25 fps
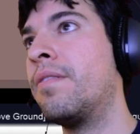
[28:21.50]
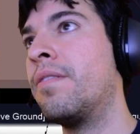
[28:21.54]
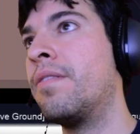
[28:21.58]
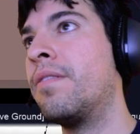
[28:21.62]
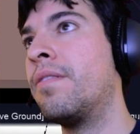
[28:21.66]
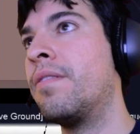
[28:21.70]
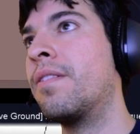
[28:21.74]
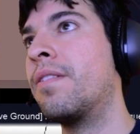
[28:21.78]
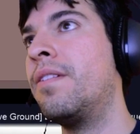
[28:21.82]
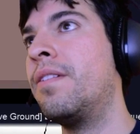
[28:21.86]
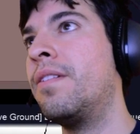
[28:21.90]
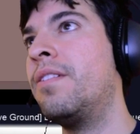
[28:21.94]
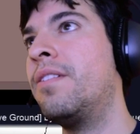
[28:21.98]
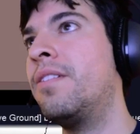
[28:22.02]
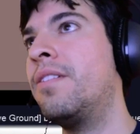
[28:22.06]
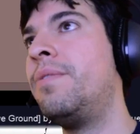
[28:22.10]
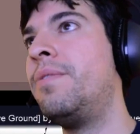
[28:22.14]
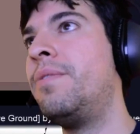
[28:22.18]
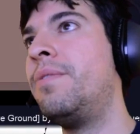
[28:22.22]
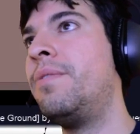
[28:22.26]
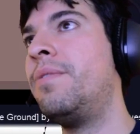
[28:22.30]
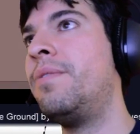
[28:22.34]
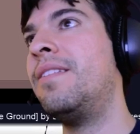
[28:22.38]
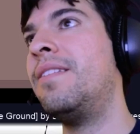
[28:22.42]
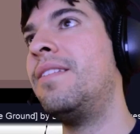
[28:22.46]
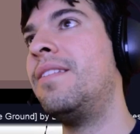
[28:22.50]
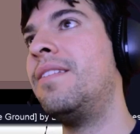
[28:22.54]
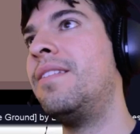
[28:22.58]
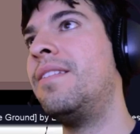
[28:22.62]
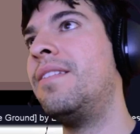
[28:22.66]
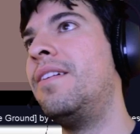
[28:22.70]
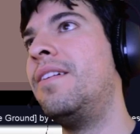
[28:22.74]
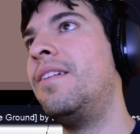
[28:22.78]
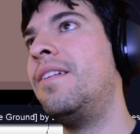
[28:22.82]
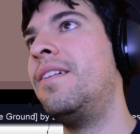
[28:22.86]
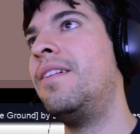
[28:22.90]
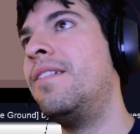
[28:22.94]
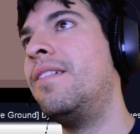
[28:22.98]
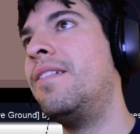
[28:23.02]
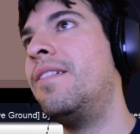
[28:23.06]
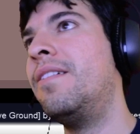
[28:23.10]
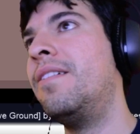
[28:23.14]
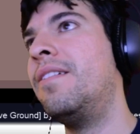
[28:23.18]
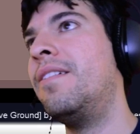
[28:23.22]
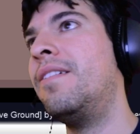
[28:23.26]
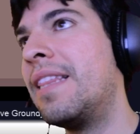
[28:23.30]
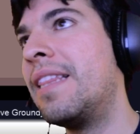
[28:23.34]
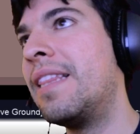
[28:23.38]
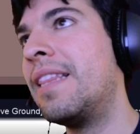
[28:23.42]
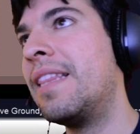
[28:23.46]
Sweet! So we
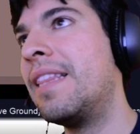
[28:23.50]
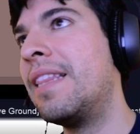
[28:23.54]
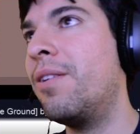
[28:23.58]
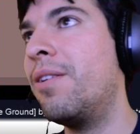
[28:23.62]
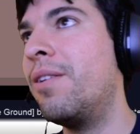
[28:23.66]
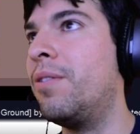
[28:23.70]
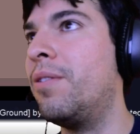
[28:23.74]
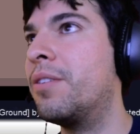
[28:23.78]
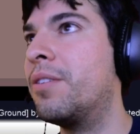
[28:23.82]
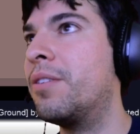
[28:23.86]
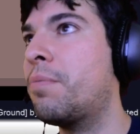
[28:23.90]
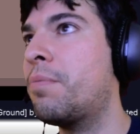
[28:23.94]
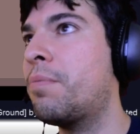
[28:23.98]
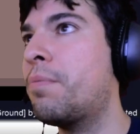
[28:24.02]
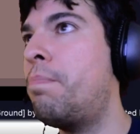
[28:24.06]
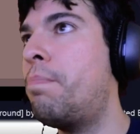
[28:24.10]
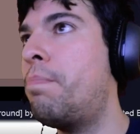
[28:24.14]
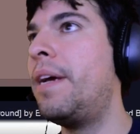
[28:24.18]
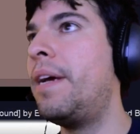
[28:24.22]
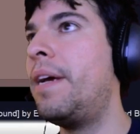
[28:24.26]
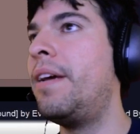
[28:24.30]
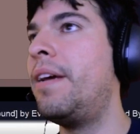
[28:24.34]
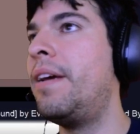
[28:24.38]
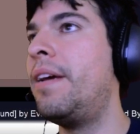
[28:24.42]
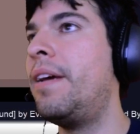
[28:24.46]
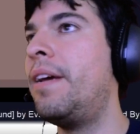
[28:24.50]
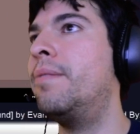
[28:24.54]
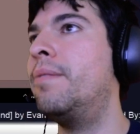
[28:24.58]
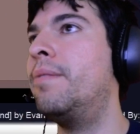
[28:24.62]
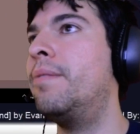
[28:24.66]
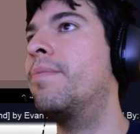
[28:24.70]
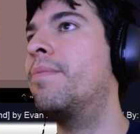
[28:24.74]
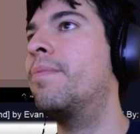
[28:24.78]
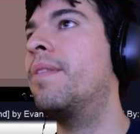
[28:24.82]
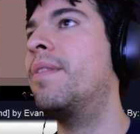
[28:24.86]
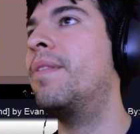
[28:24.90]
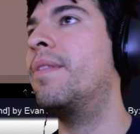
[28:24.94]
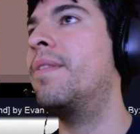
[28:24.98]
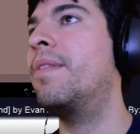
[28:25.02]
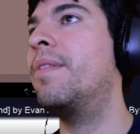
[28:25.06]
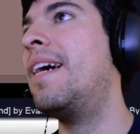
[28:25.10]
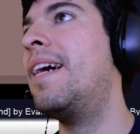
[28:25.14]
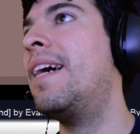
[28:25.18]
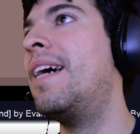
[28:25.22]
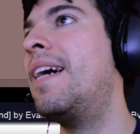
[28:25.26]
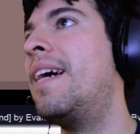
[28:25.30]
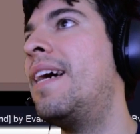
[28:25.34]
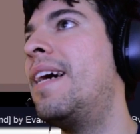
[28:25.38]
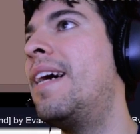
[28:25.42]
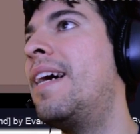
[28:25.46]
got the goals. Bam! Nice and
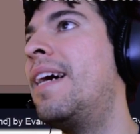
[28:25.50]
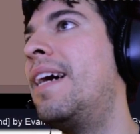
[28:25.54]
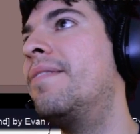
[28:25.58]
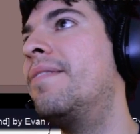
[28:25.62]
highlighted.